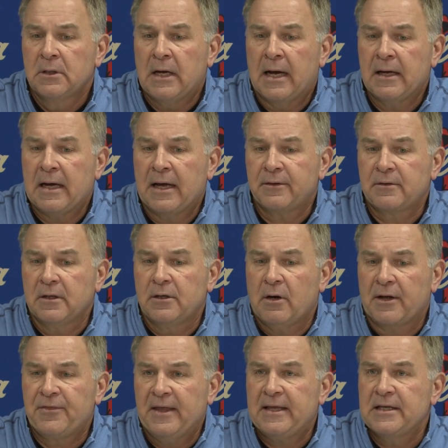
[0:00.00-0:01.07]
I, you know,
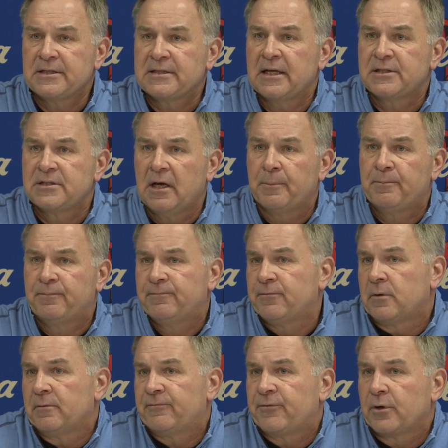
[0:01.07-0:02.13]
I think he sets up
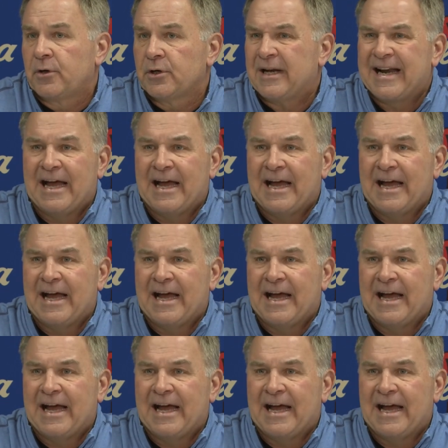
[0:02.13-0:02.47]
for good.